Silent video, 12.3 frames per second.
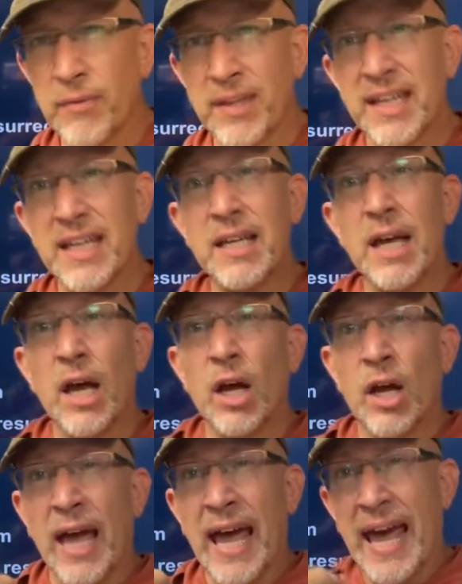that he
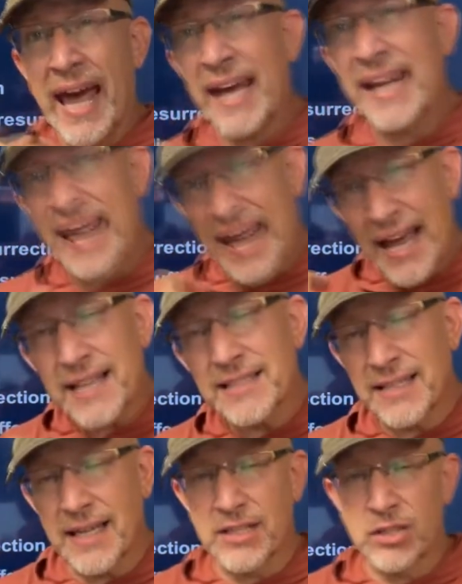had
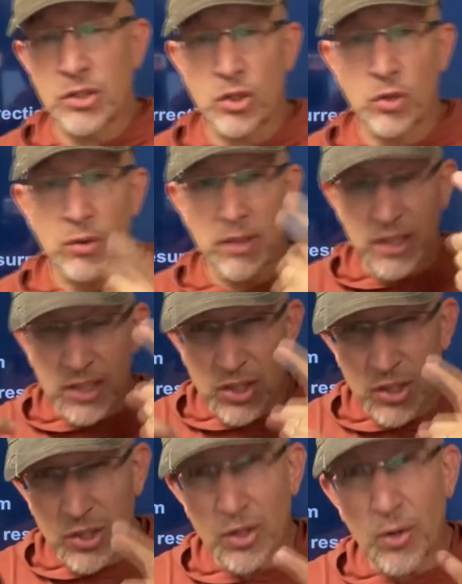access to, and
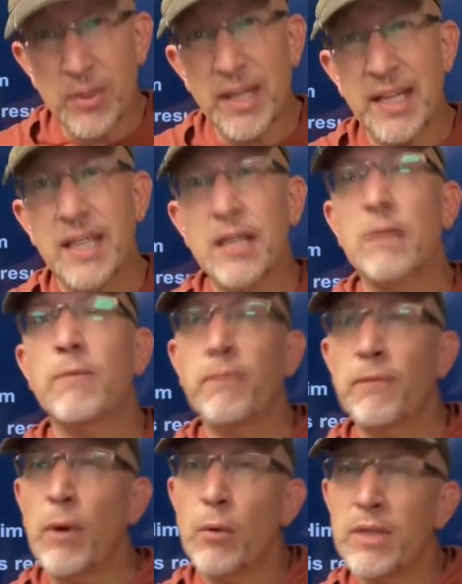so that he could
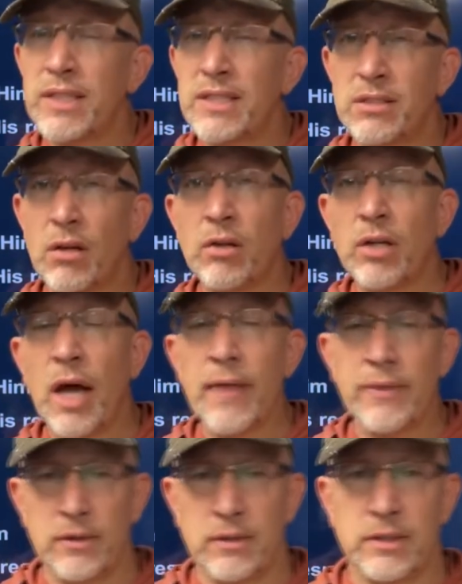focus on
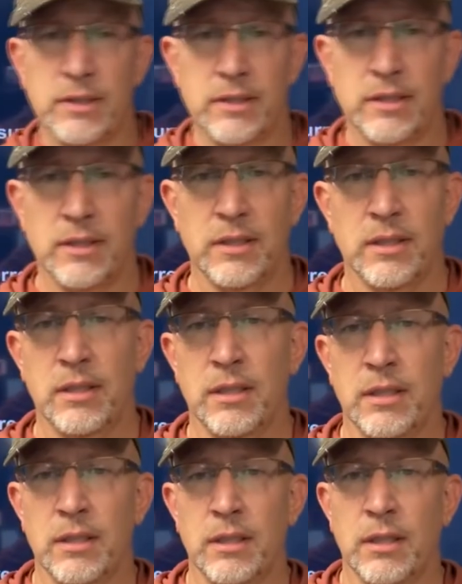others.
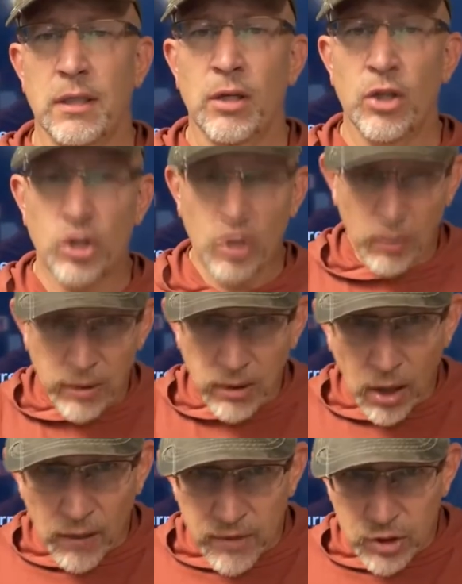Throwing
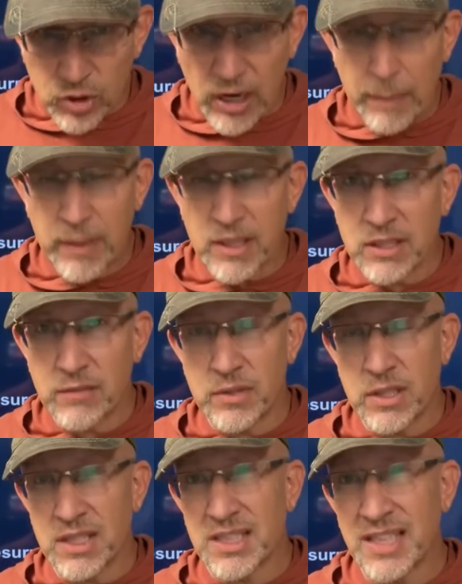off the trappings of
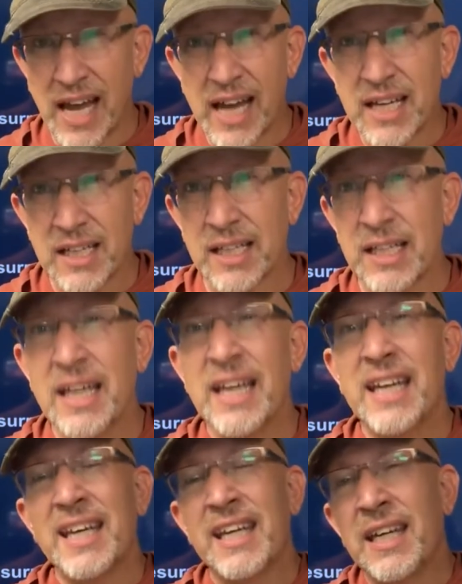society,
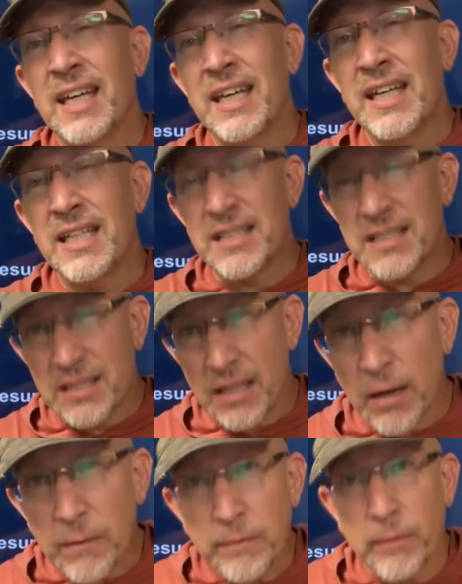he
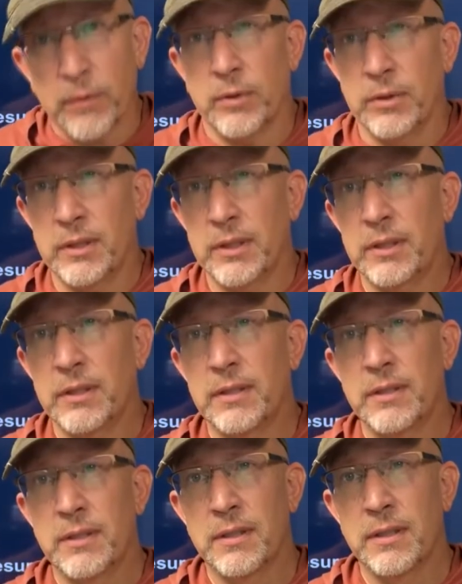suffered.
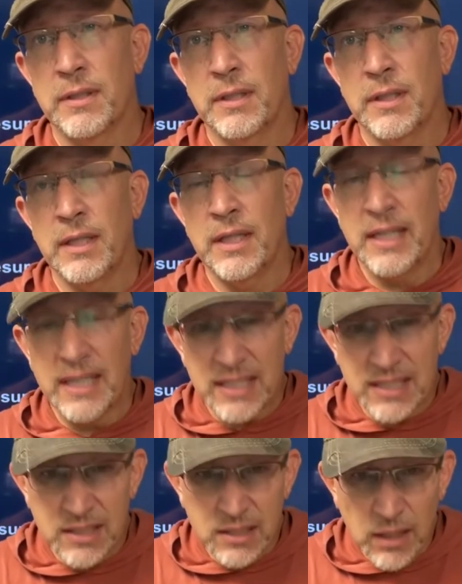He
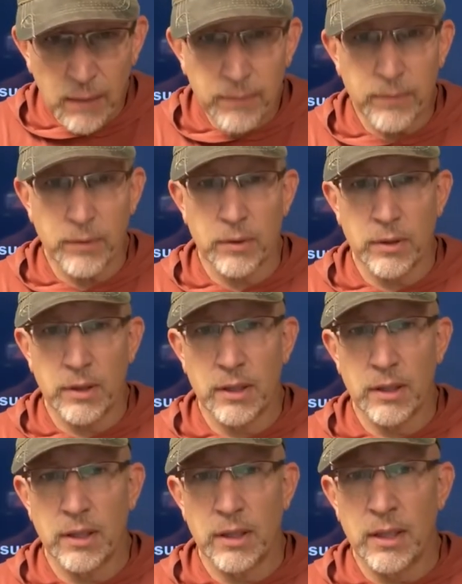suffered.
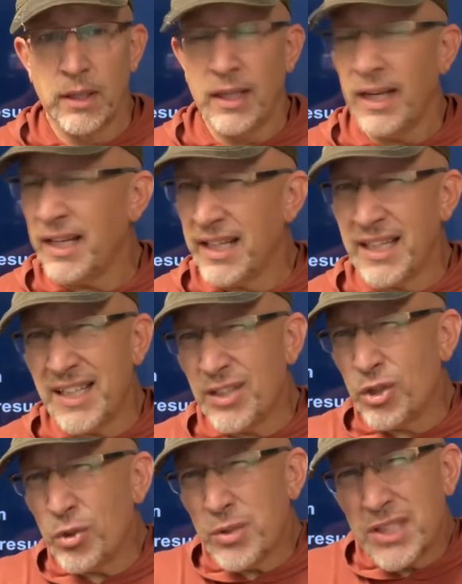And he
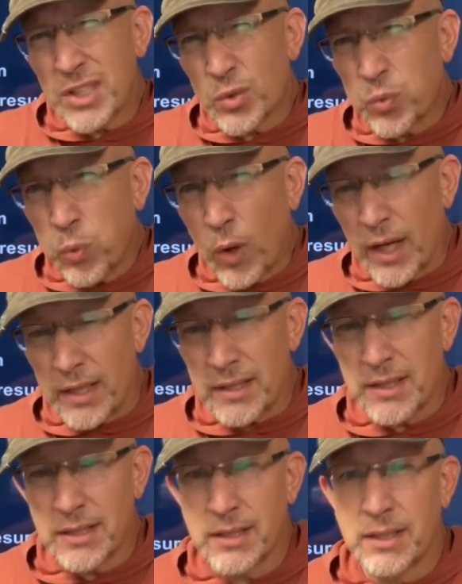didn't do it just
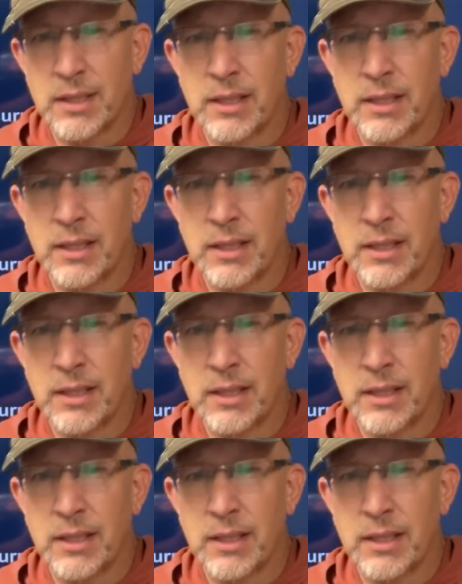once.